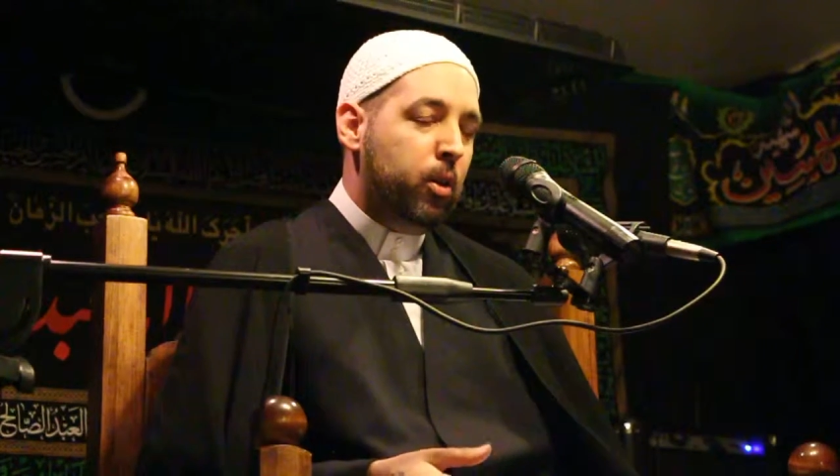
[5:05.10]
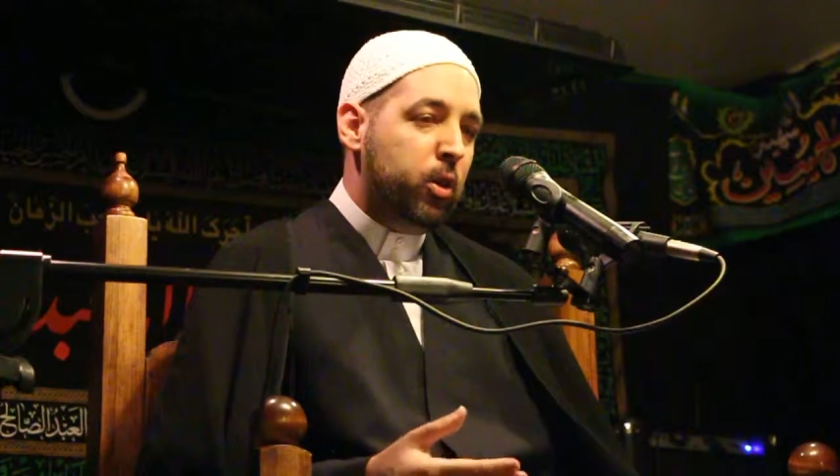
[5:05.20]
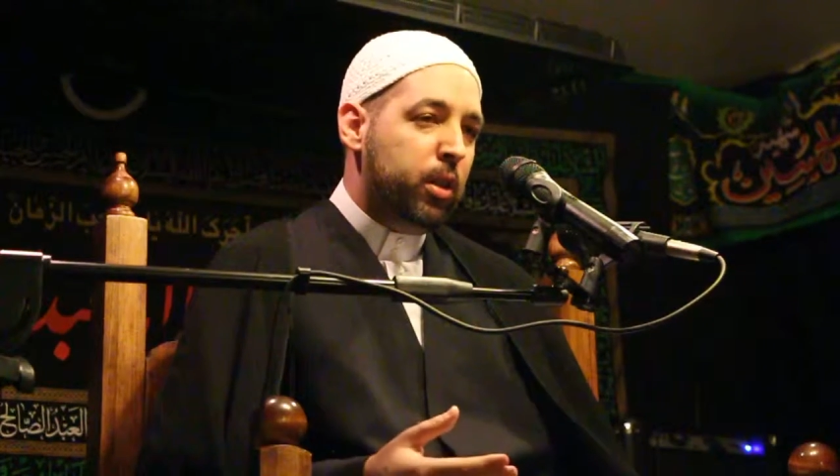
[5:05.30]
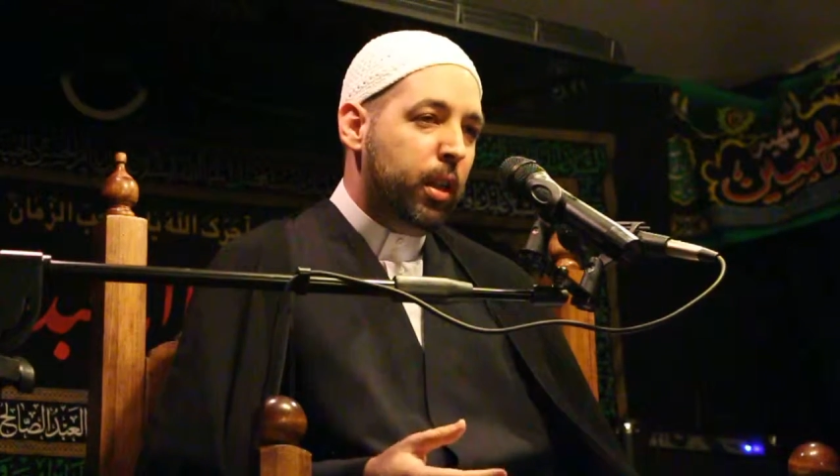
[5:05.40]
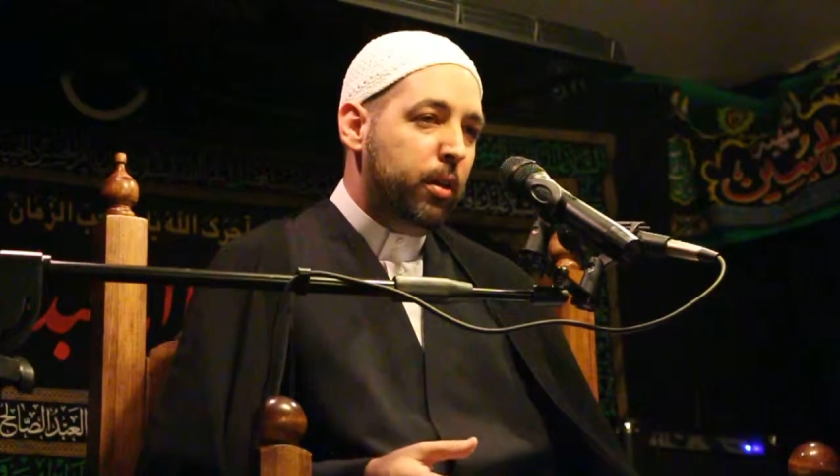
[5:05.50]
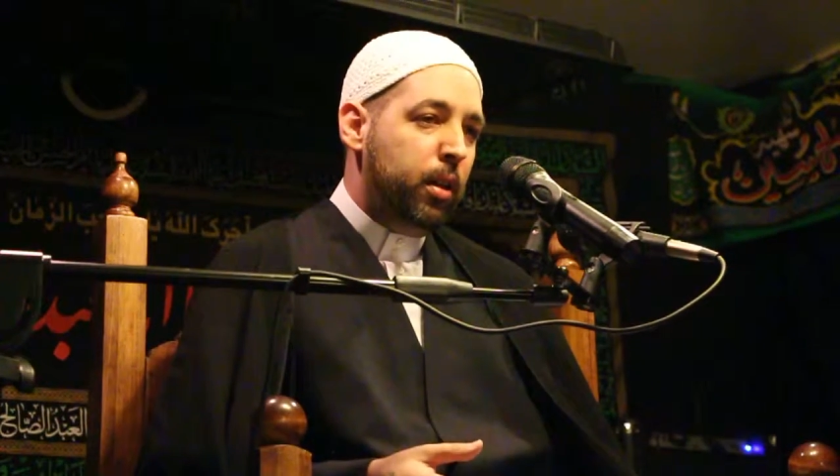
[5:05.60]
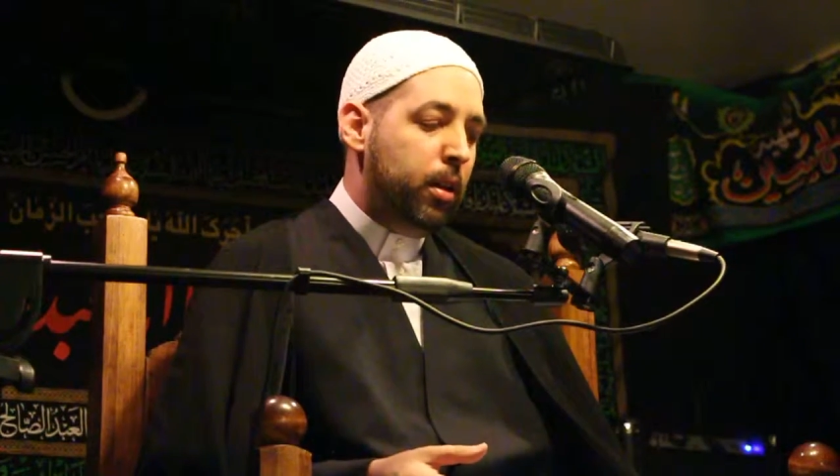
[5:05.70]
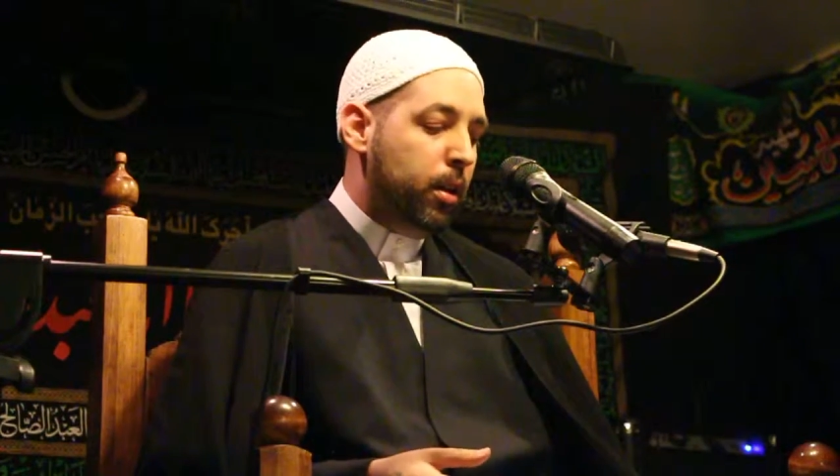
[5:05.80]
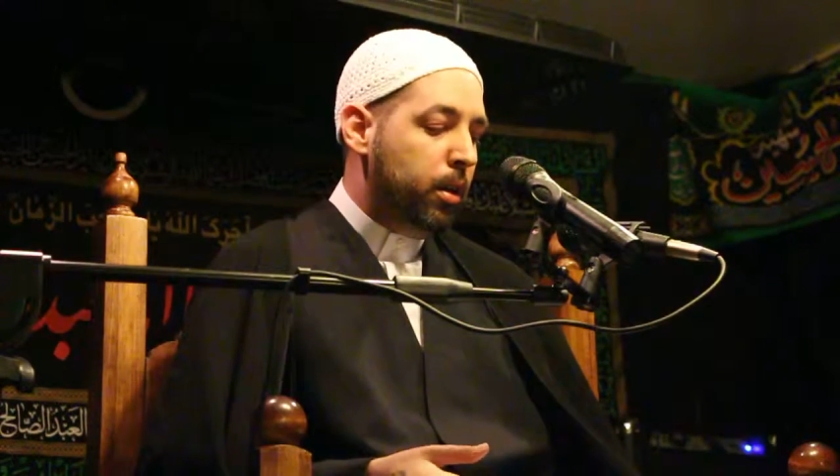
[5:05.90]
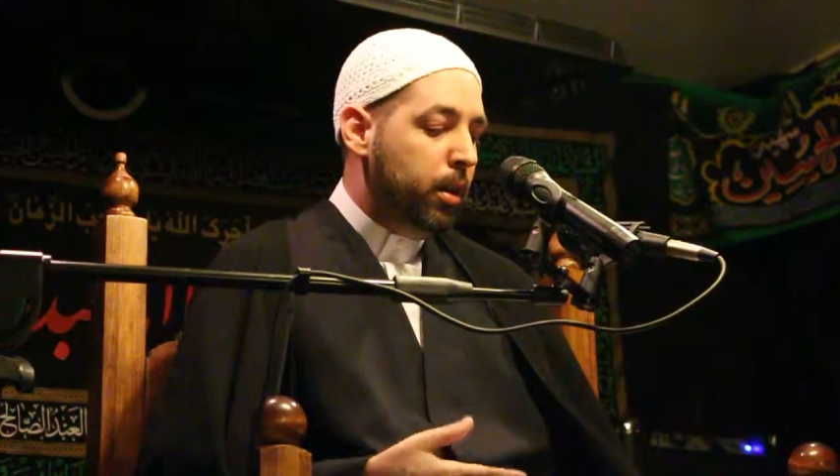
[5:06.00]

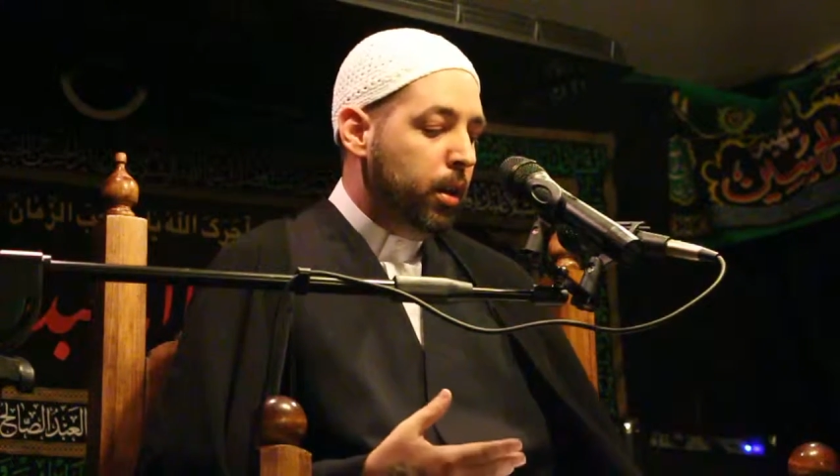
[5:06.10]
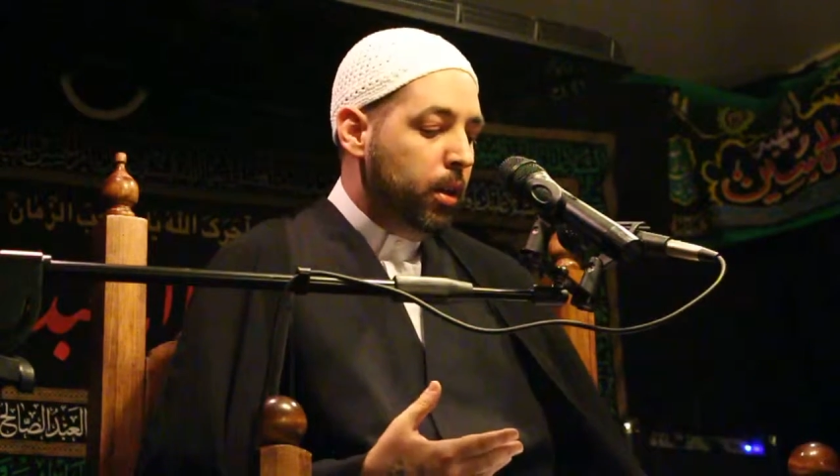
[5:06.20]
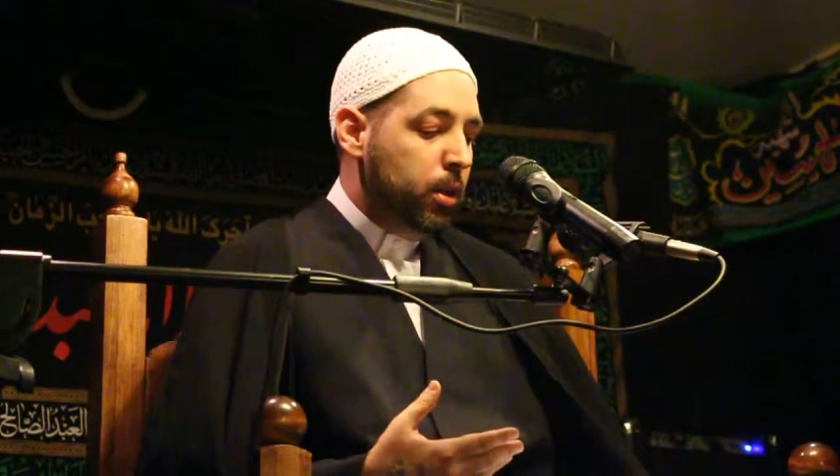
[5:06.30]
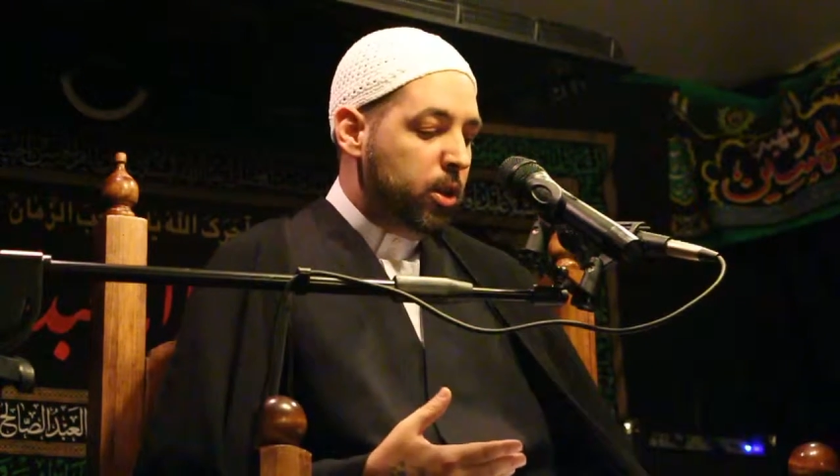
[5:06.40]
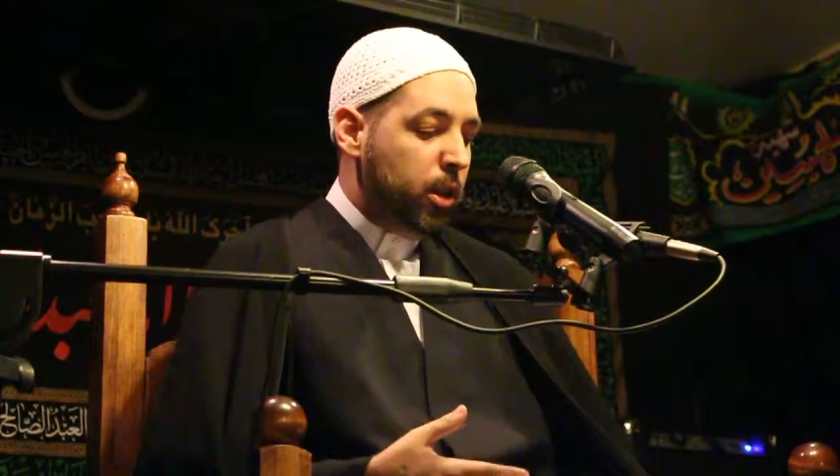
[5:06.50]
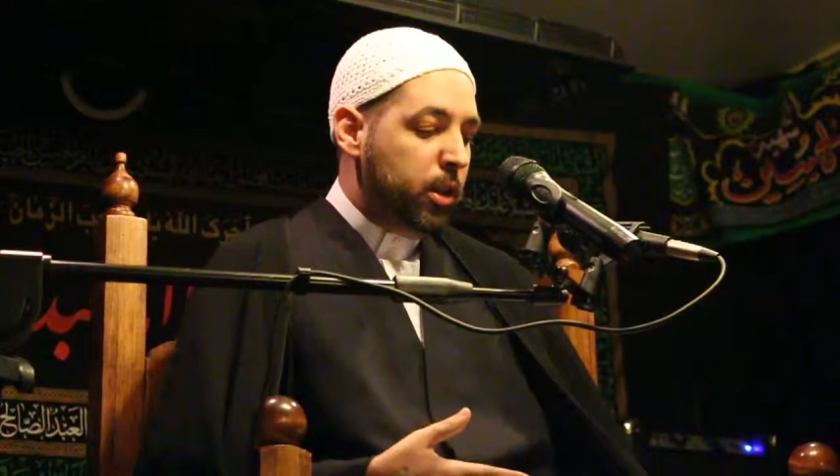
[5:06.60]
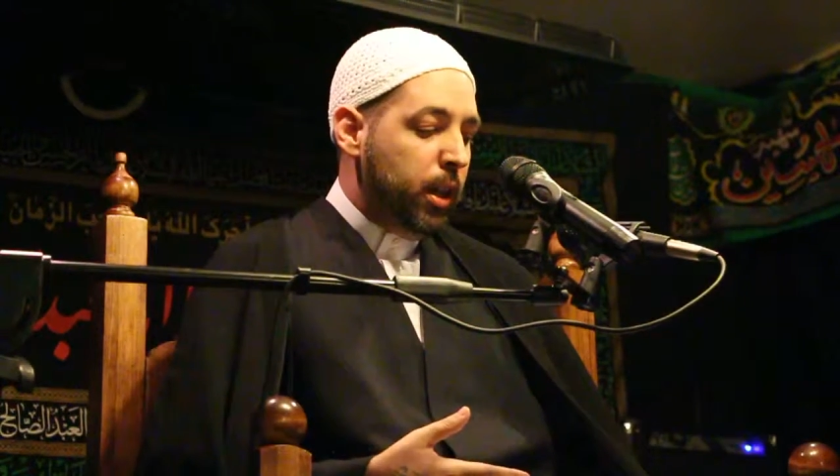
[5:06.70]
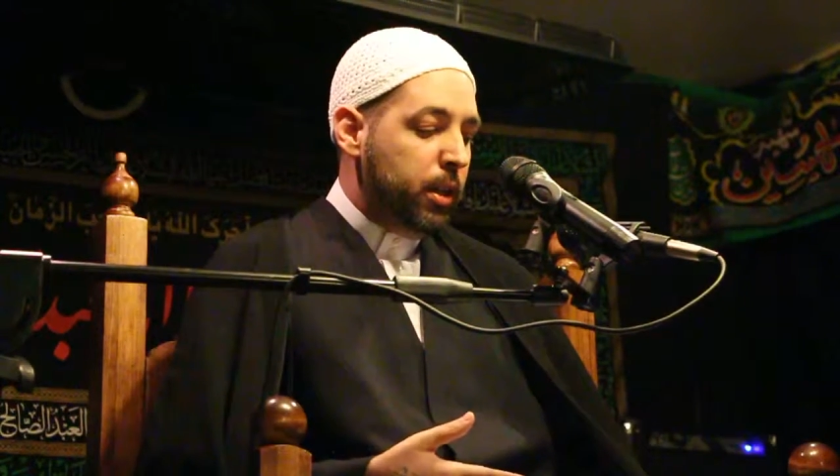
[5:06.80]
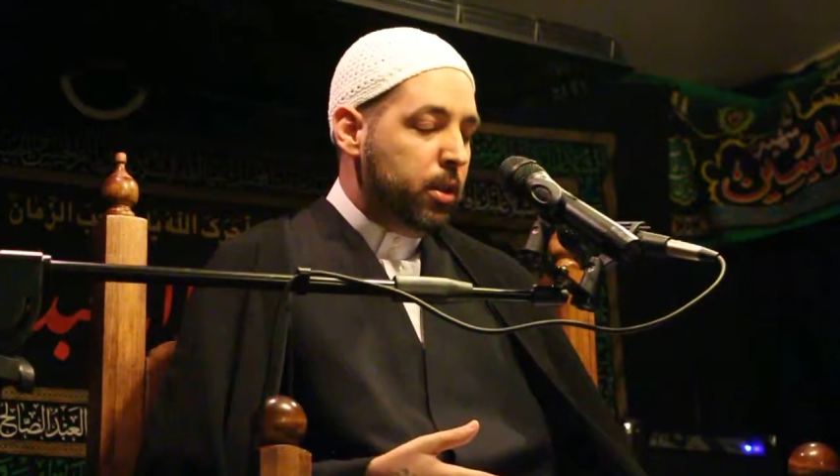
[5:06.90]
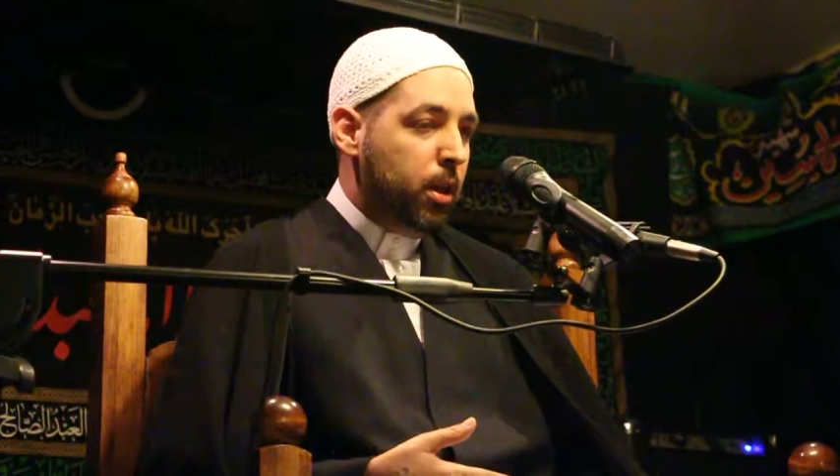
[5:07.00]
Hussainiyya, such
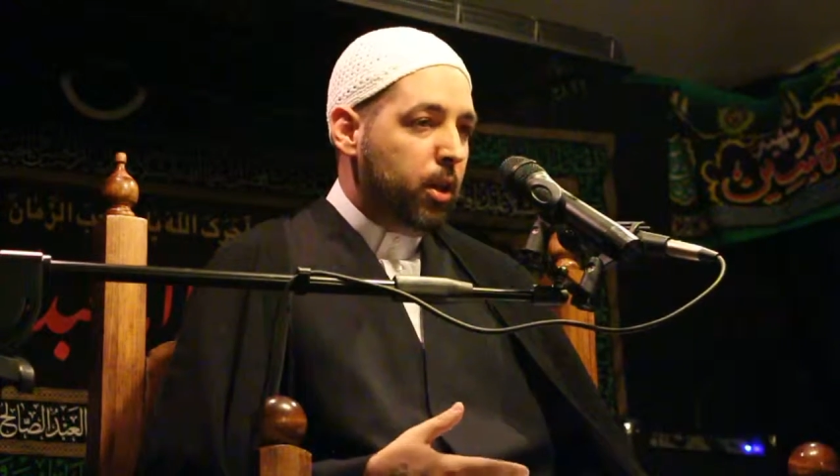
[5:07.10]
as